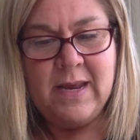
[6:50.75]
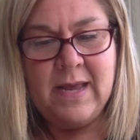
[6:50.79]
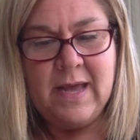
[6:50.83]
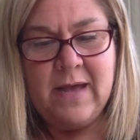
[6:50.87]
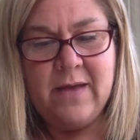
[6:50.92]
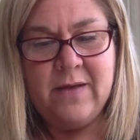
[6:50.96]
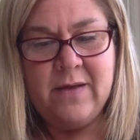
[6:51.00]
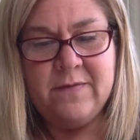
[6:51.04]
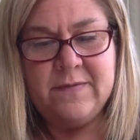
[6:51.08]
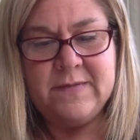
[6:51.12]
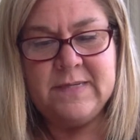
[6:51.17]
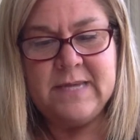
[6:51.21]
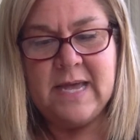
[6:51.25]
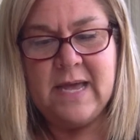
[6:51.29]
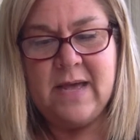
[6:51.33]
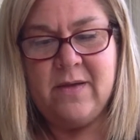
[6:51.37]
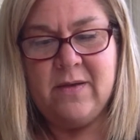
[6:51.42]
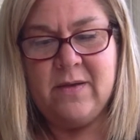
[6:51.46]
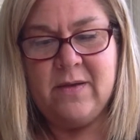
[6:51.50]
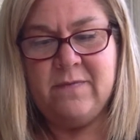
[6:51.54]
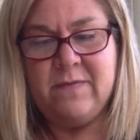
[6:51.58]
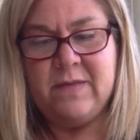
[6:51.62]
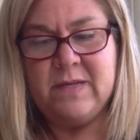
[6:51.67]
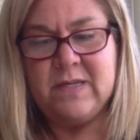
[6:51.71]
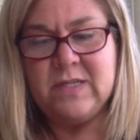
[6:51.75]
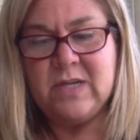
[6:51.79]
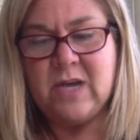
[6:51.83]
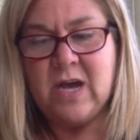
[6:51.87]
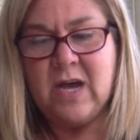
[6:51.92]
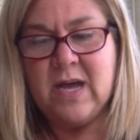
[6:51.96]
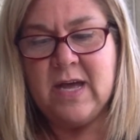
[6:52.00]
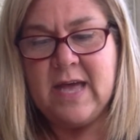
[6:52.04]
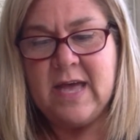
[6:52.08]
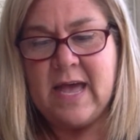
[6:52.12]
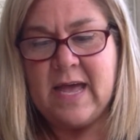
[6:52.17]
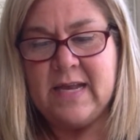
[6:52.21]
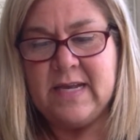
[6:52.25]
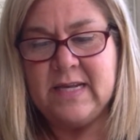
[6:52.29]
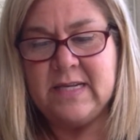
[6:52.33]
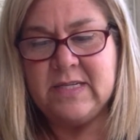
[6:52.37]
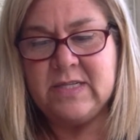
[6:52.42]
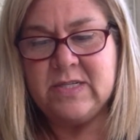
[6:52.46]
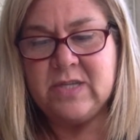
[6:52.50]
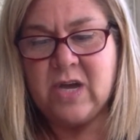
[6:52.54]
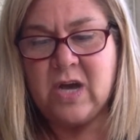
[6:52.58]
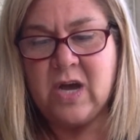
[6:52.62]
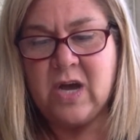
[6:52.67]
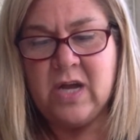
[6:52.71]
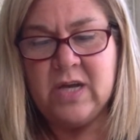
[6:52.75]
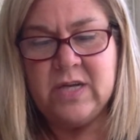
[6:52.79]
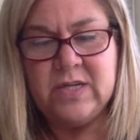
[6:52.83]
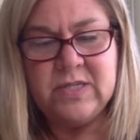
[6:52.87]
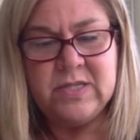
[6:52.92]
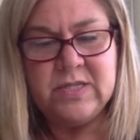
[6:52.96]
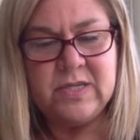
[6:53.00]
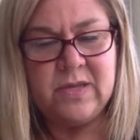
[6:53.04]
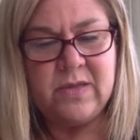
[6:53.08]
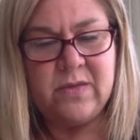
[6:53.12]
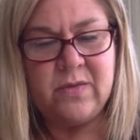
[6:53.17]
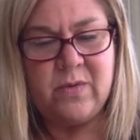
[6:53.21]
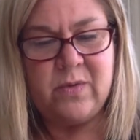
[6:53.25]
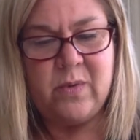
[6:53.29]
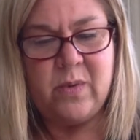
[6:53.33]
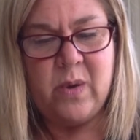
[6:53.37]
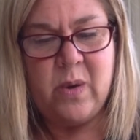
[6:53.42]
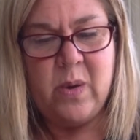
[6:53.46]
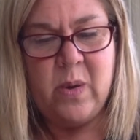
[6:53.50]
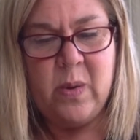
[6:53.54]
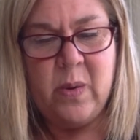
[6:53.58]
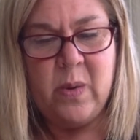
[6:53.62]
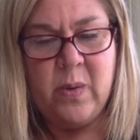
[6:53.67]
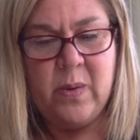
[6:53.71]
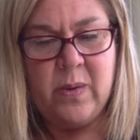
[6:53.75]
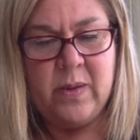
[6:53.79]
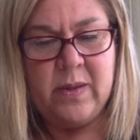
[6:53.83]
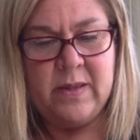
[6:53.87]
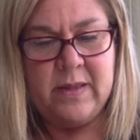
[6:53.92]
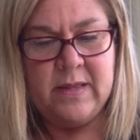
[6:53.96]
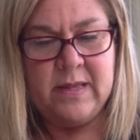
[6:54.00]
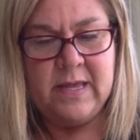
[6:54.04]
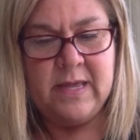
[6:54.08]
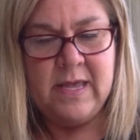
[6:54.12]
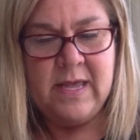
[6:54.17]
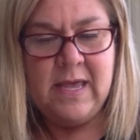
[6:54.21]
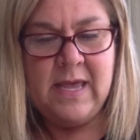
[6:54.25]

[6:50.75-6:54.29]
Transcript: out of town if the dog hadn't dodged through a hole